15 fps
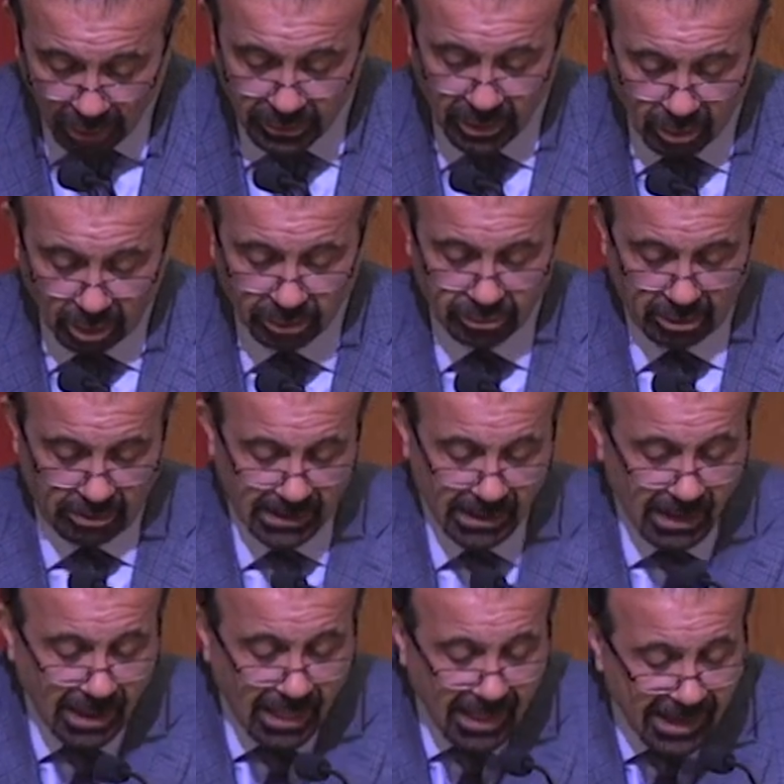On the
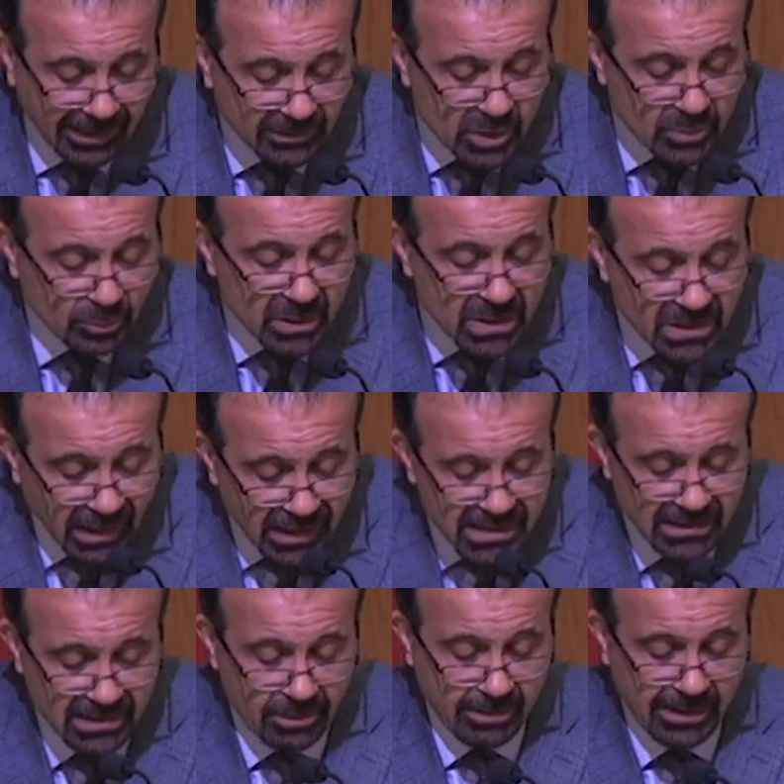contrary, it is
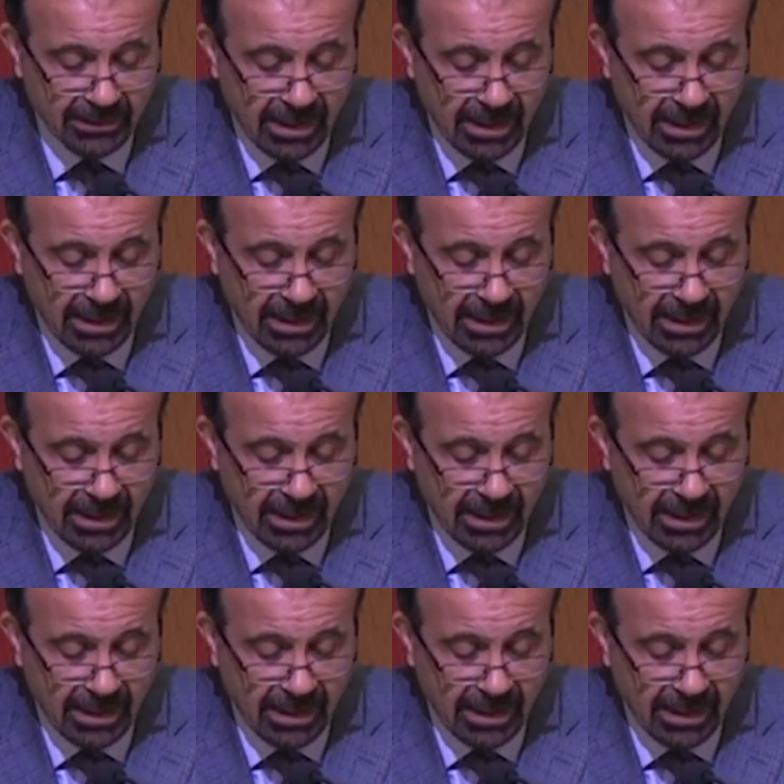precisely the